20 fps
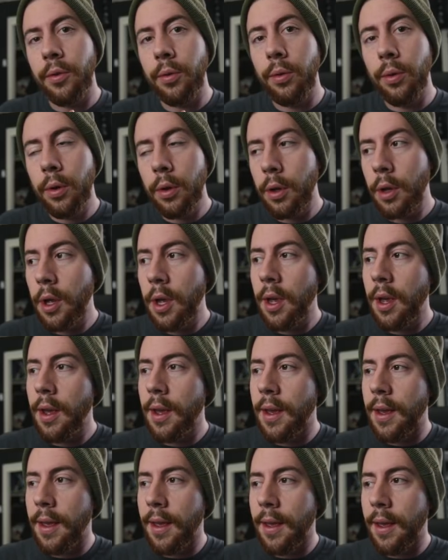tool
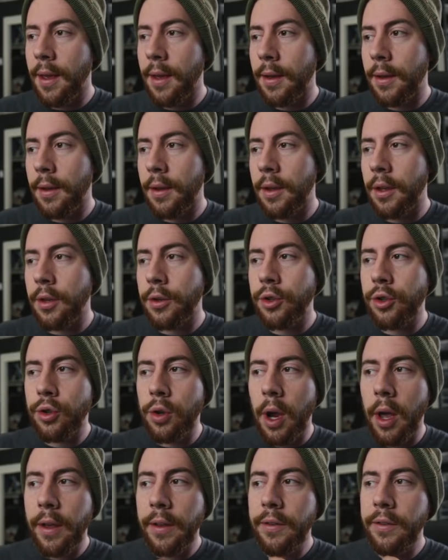and it
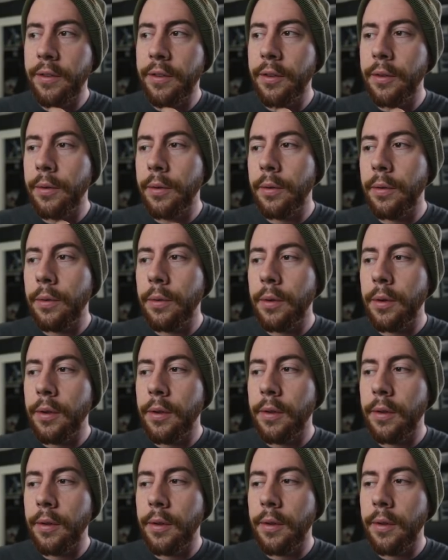tries to
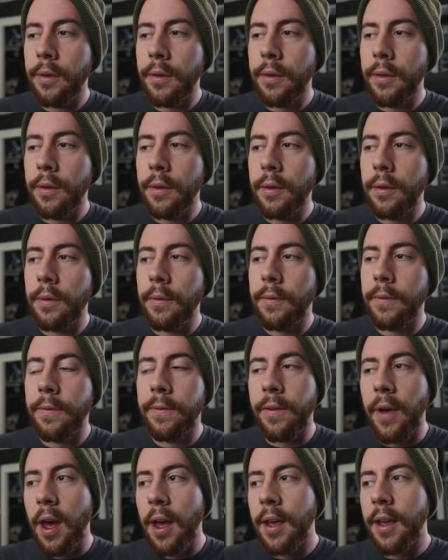
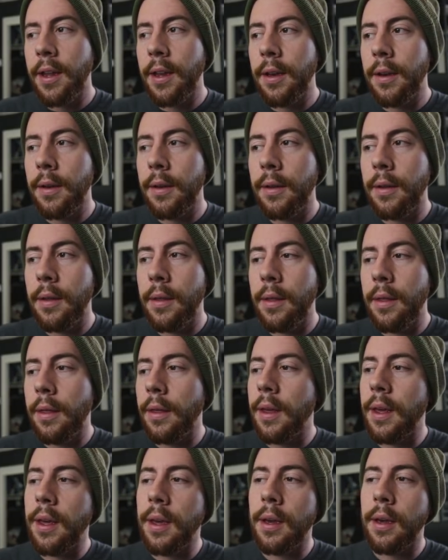find
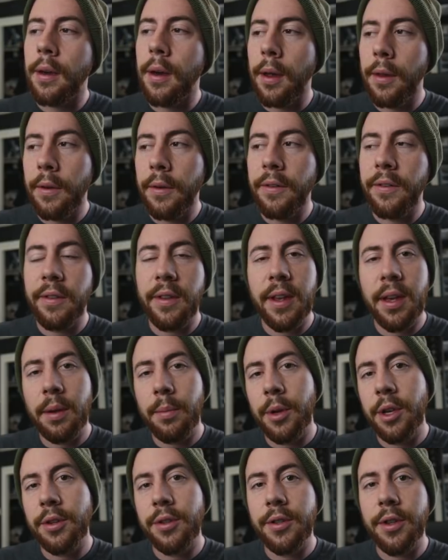the colors in the
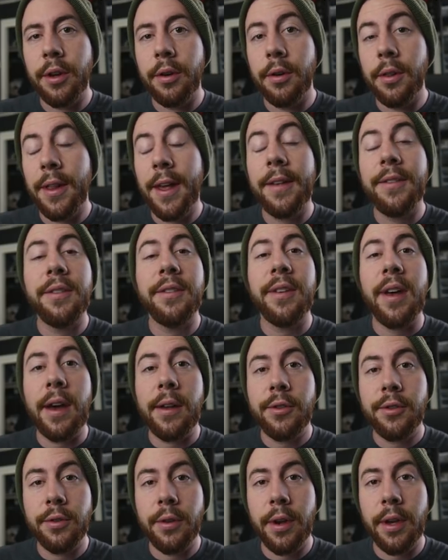image that are less
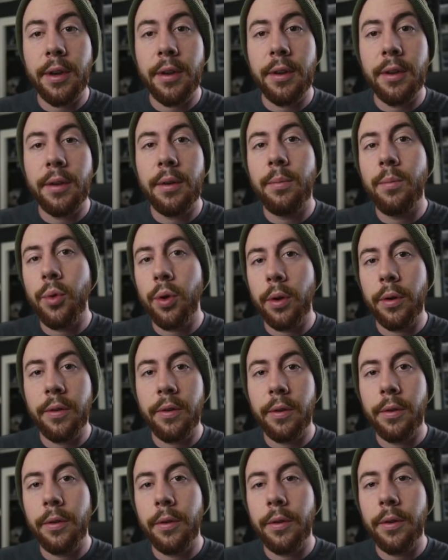saturated and more
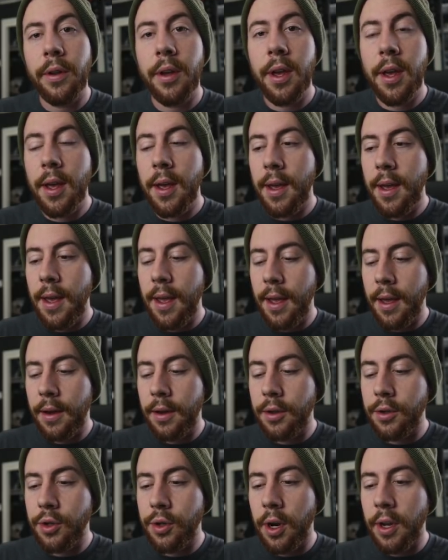dulled,
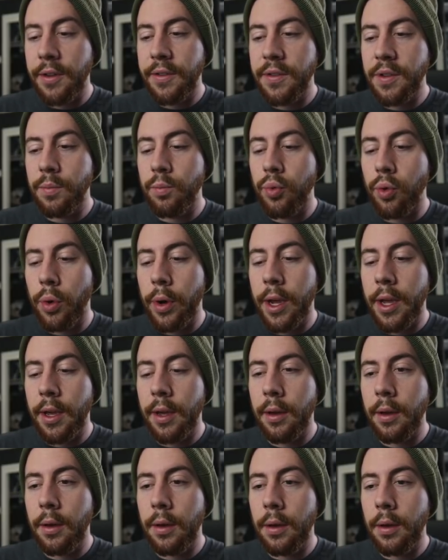and it tries to
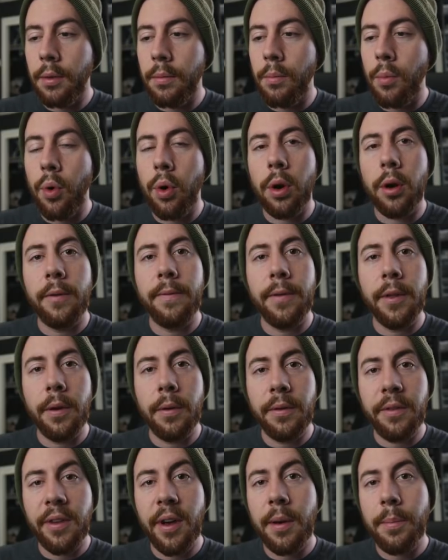bring more of
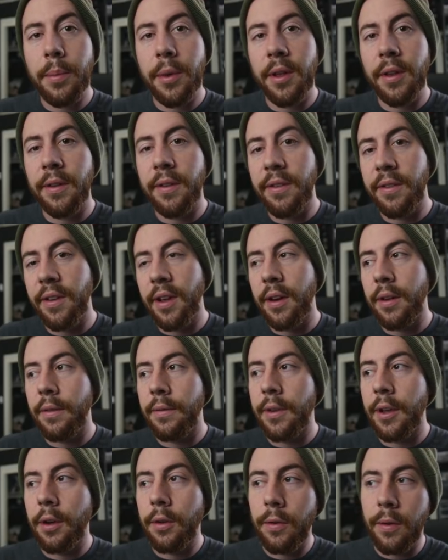those up instead
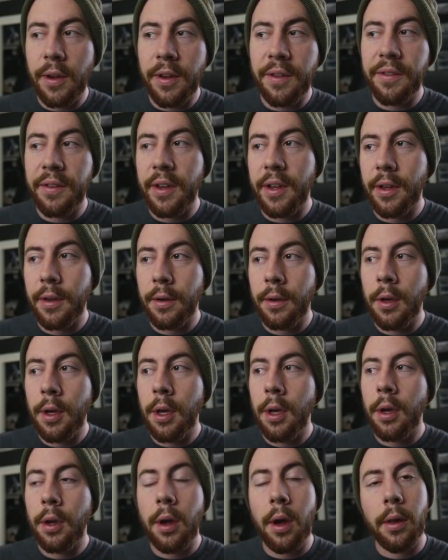of increasing
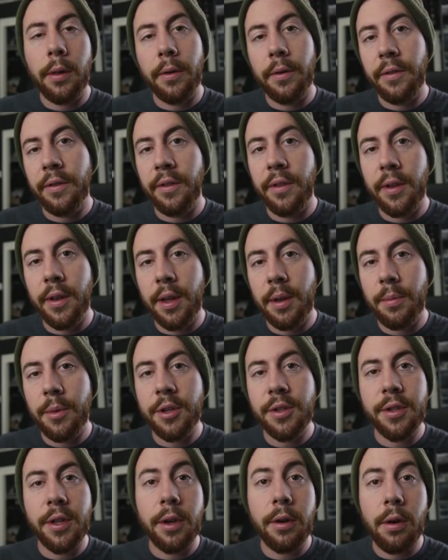colors in the
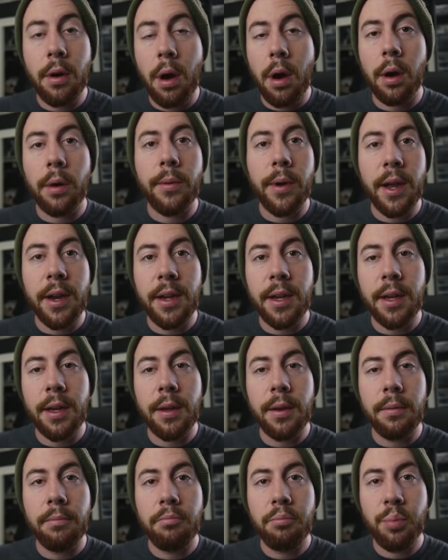image that are
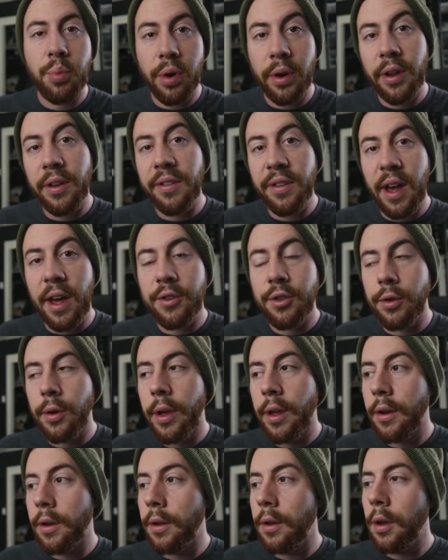already pretty
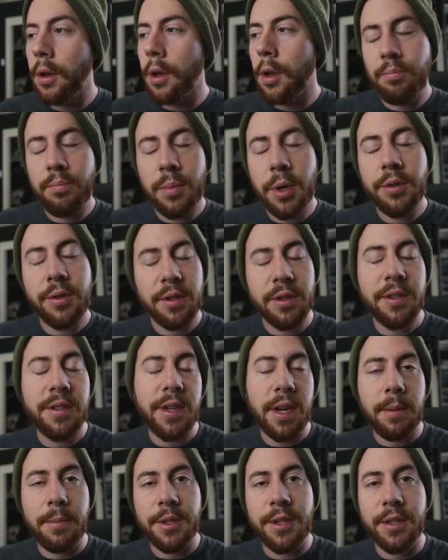saturated. Most of the
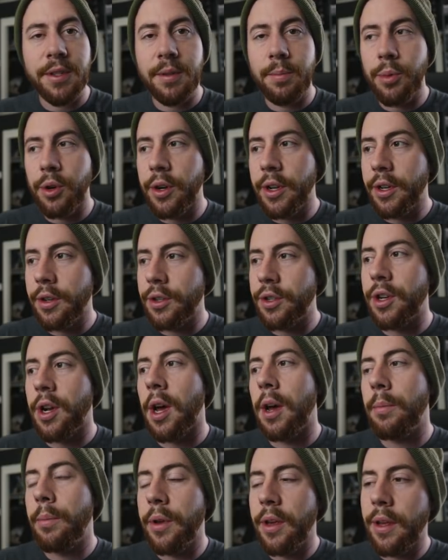time it does a pretty good
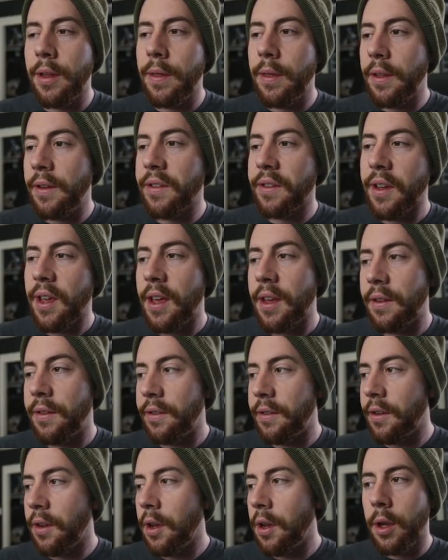job, but in this
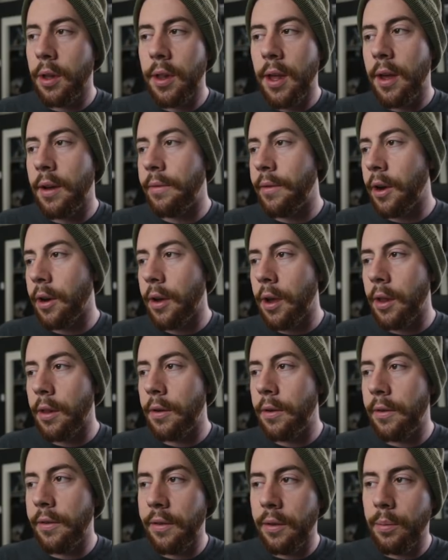case, a lot of our
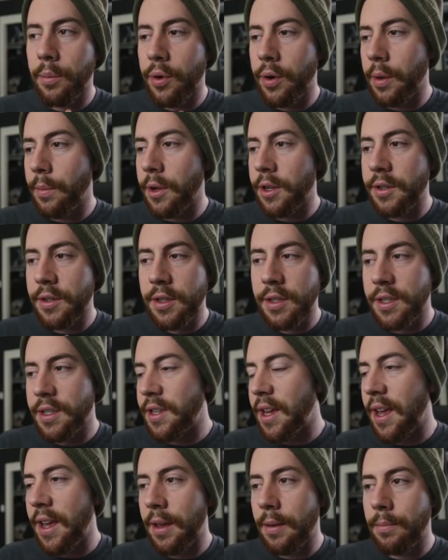colors are pretty much the
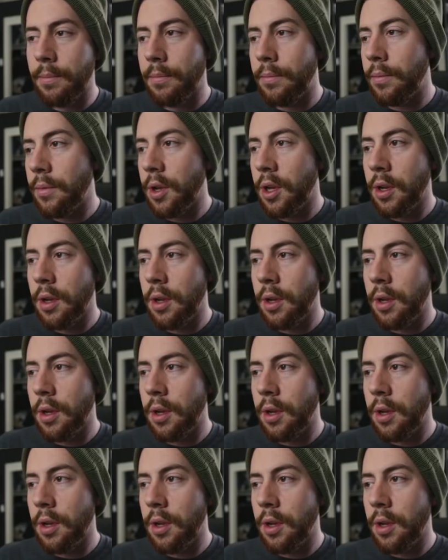same